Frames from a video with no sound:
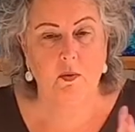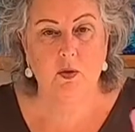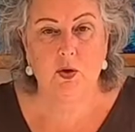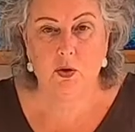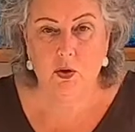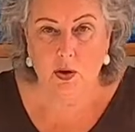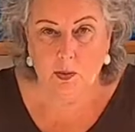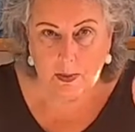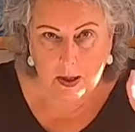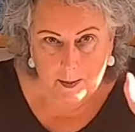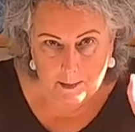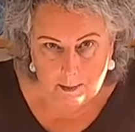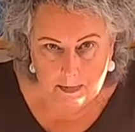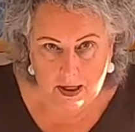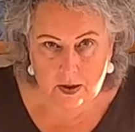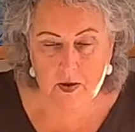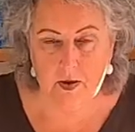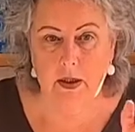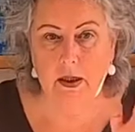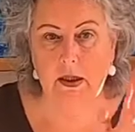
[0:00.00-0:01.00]
we're talking about
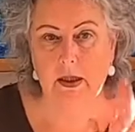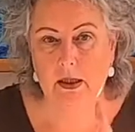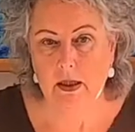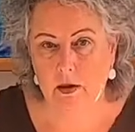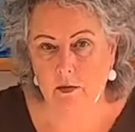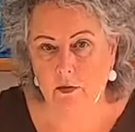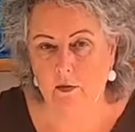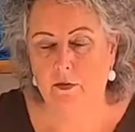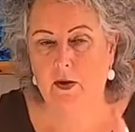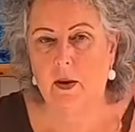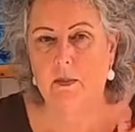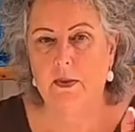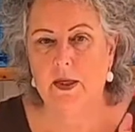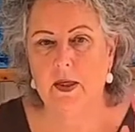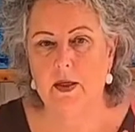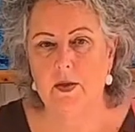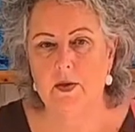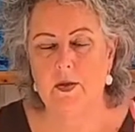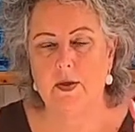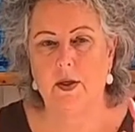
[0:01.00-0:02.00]
masculine and
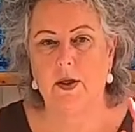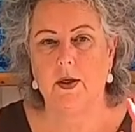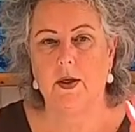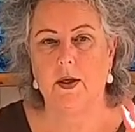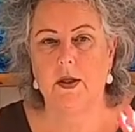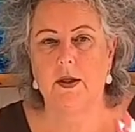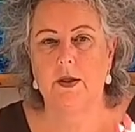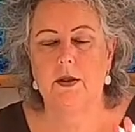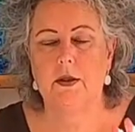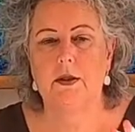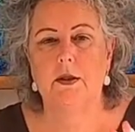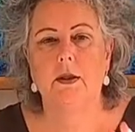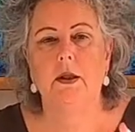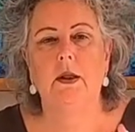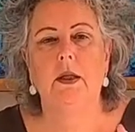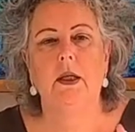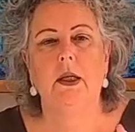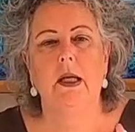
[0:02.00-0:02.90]
feminine sides.